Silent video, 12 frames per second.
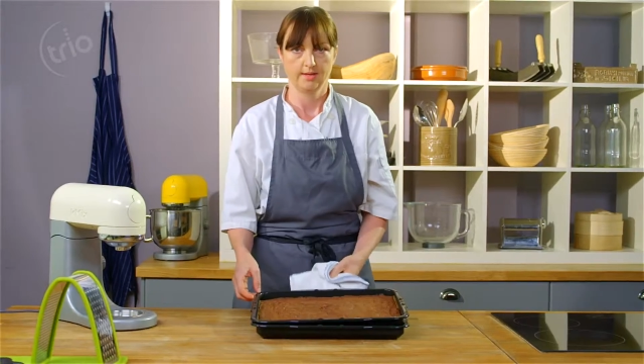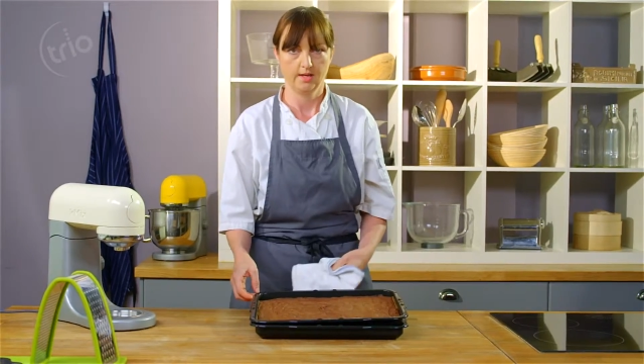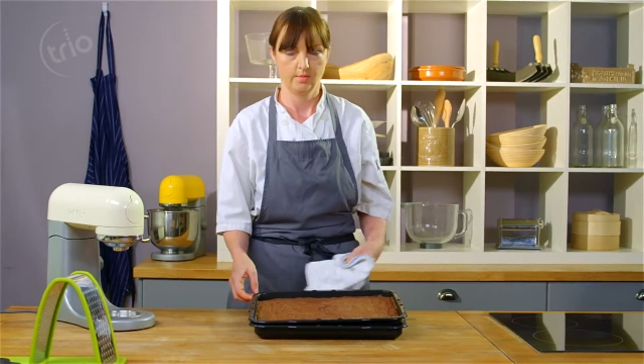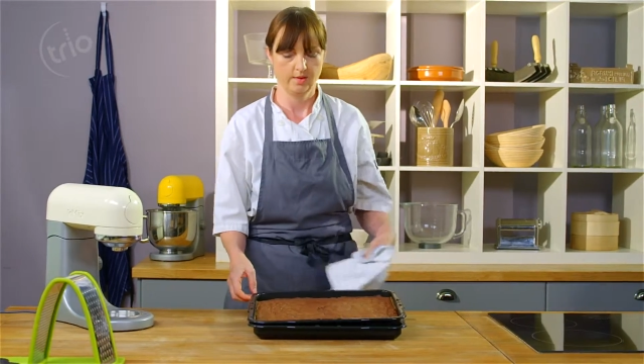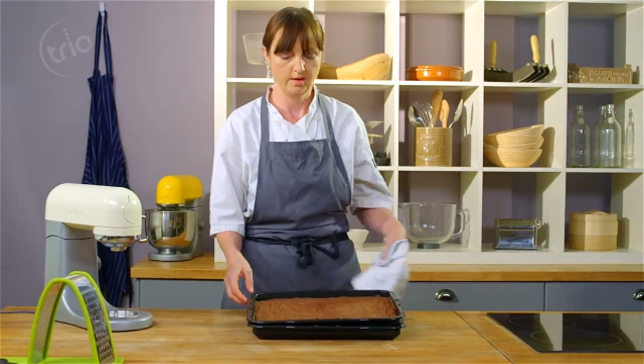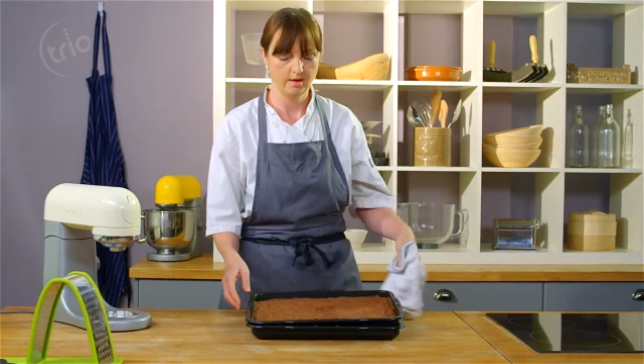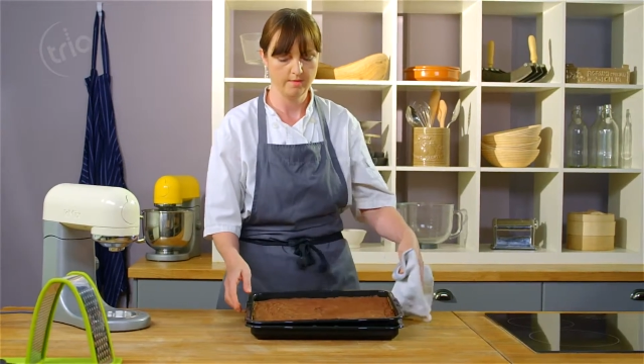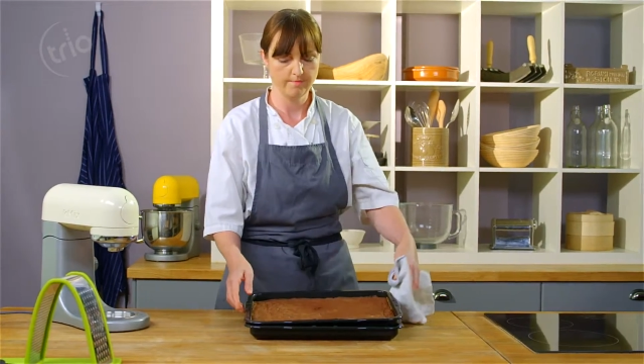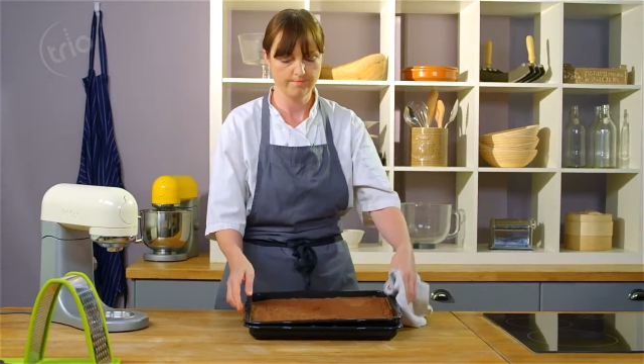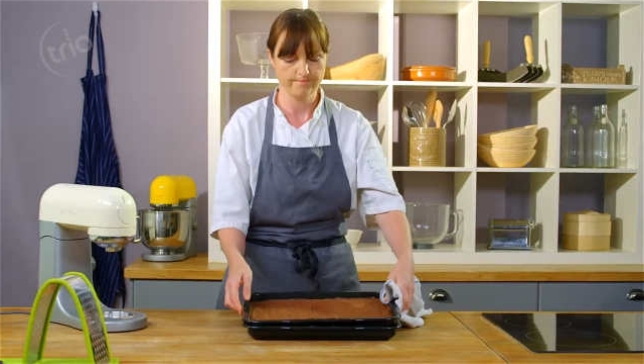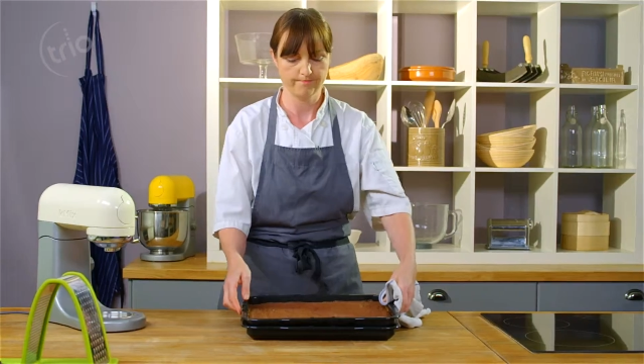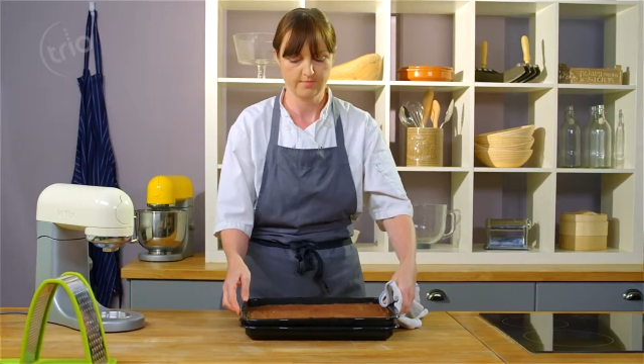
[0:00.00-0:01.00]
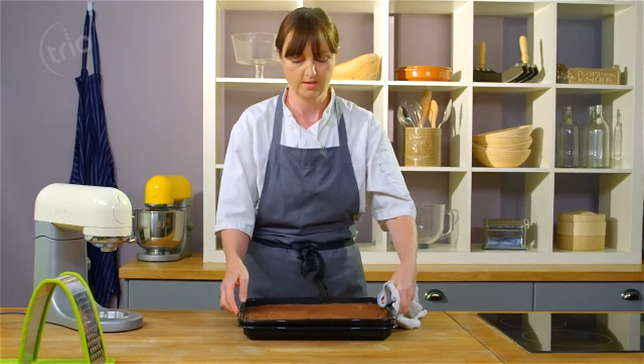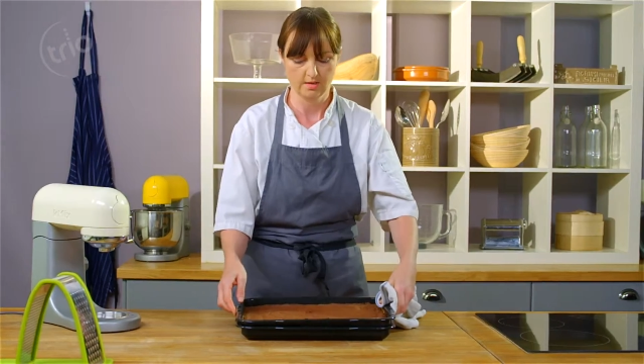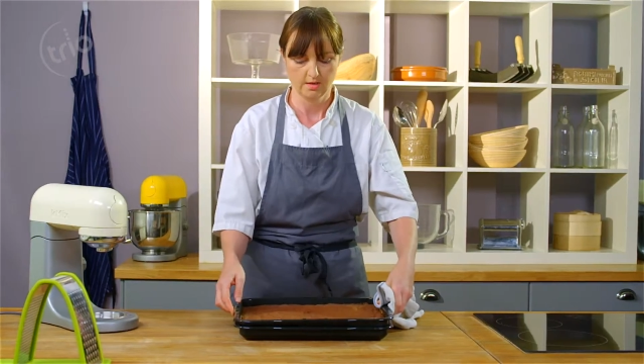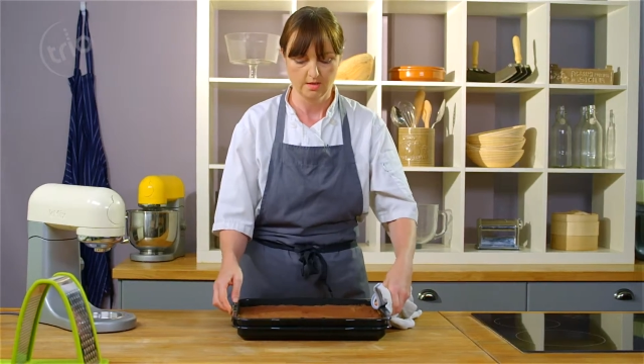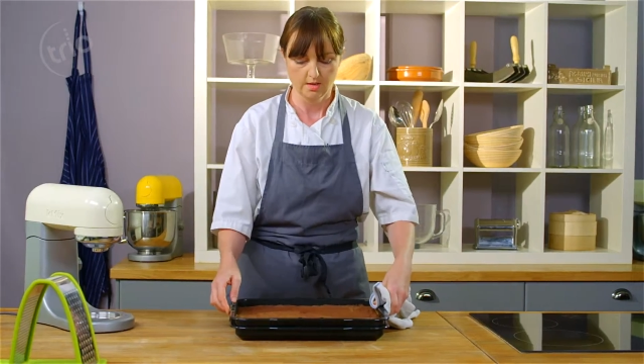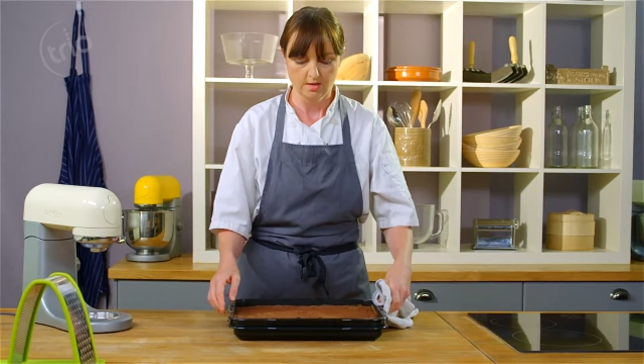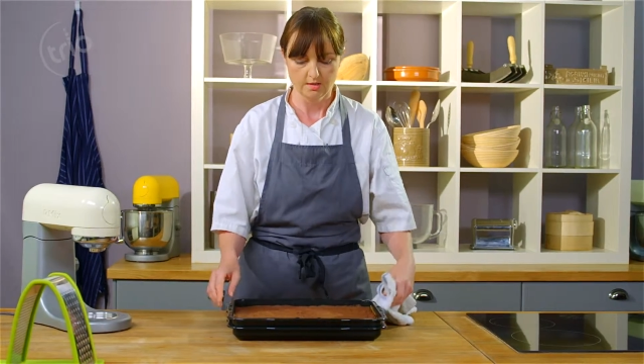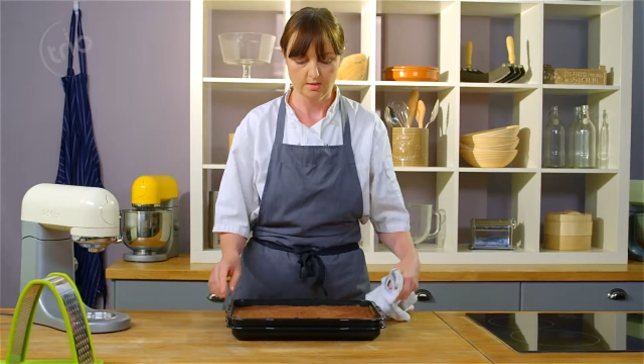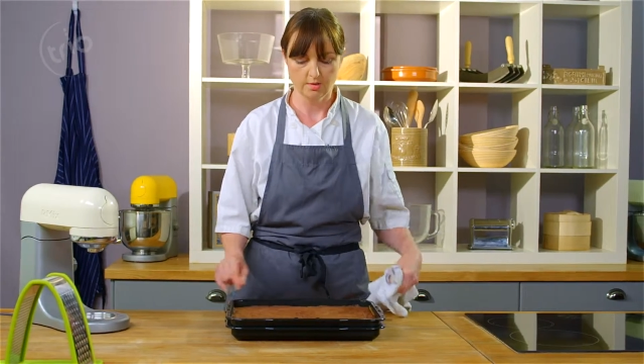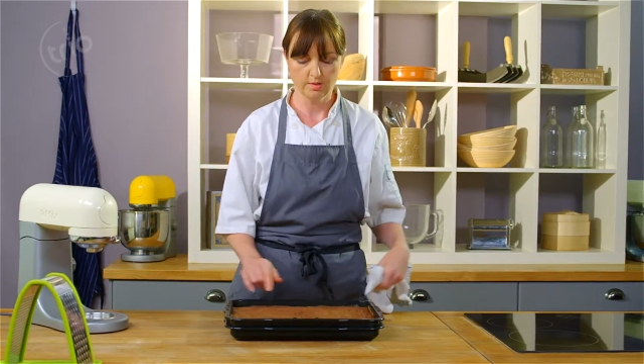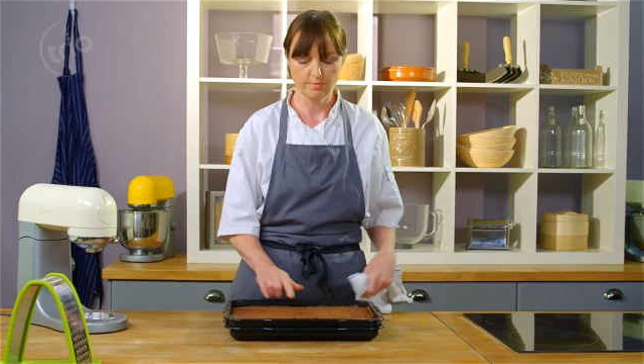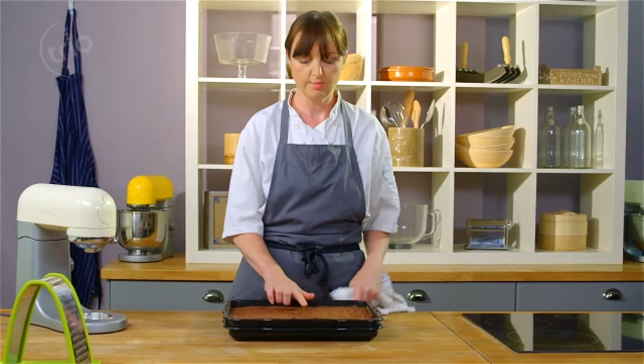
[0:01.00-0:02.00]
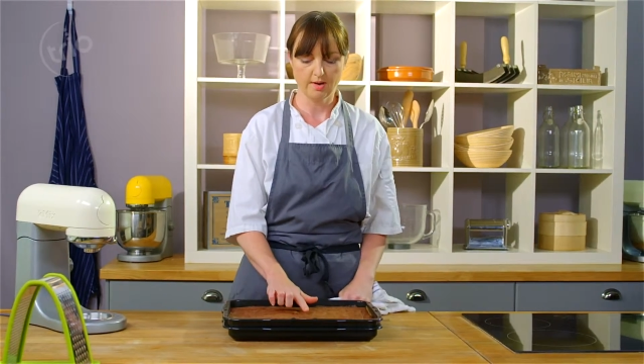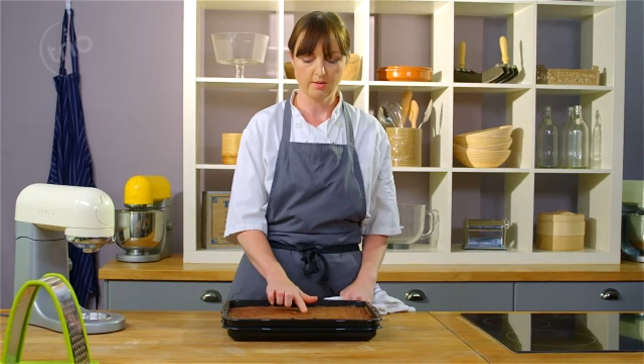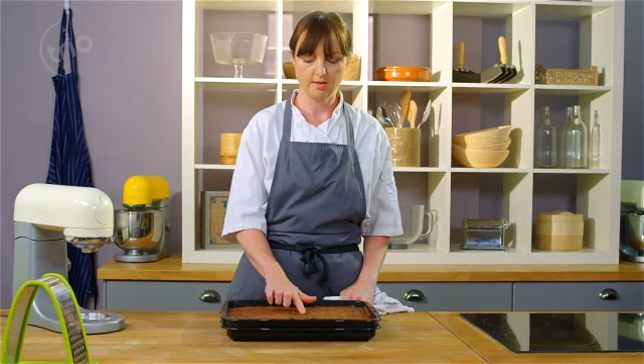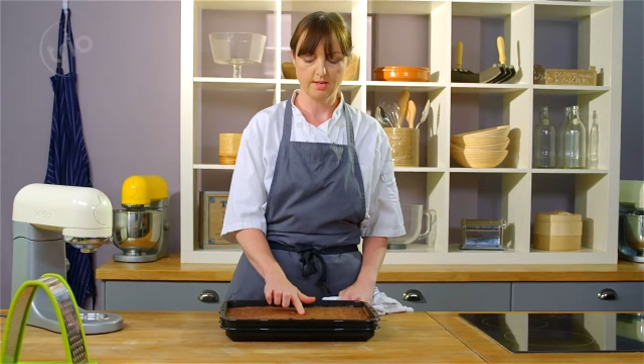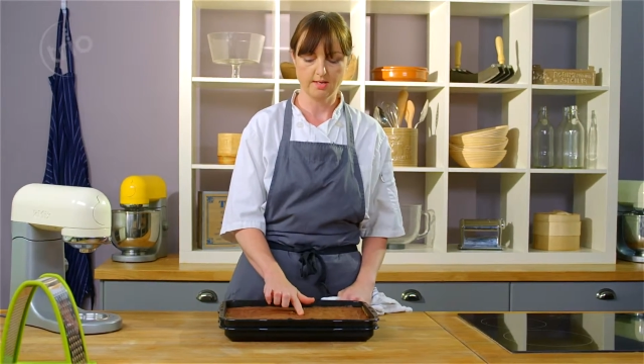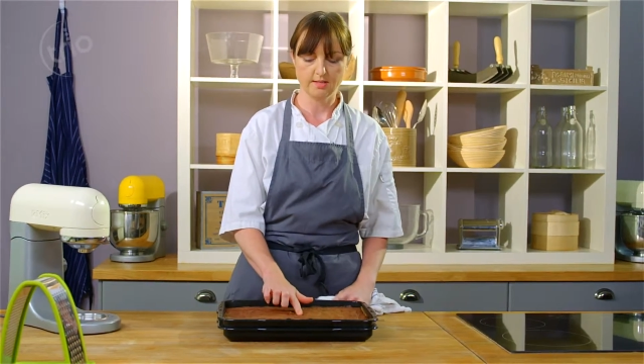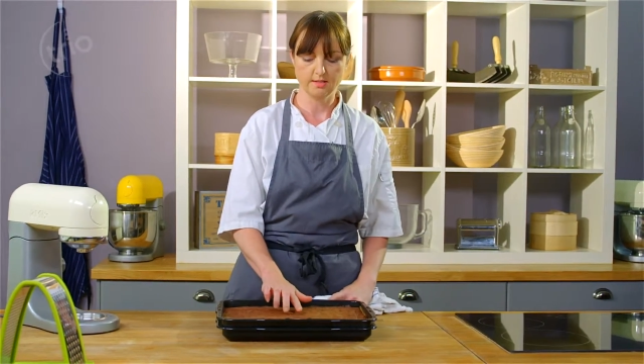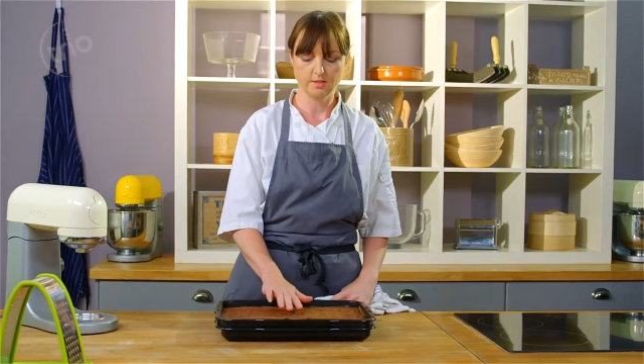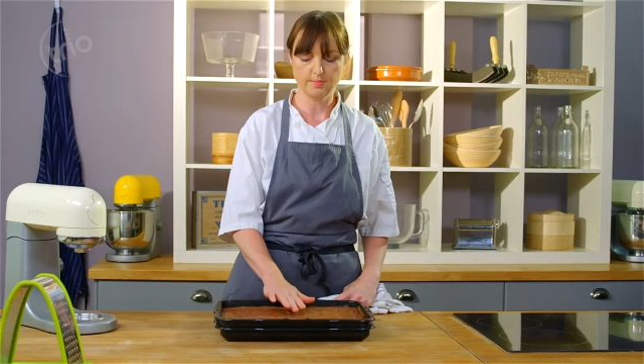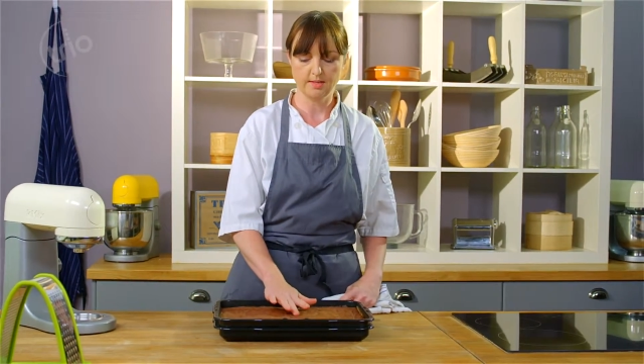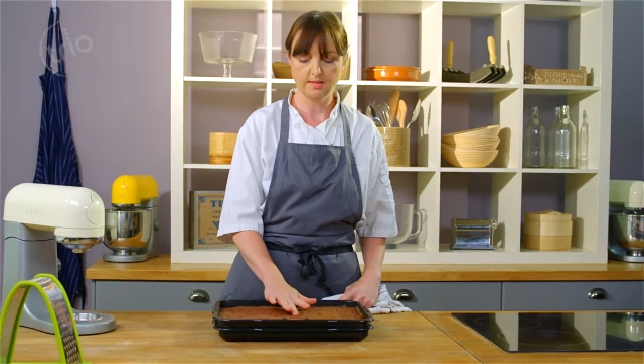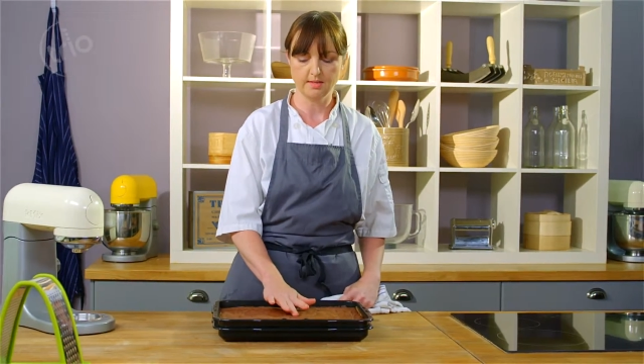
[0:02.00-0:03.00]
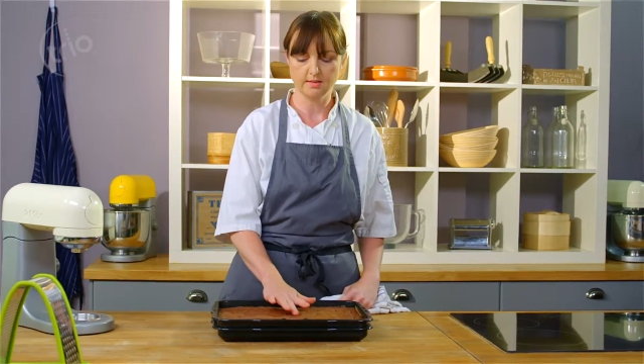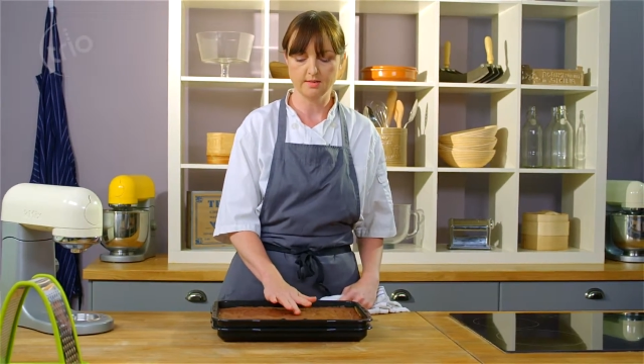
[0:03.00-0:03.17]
Here we go. So you want the brownie to be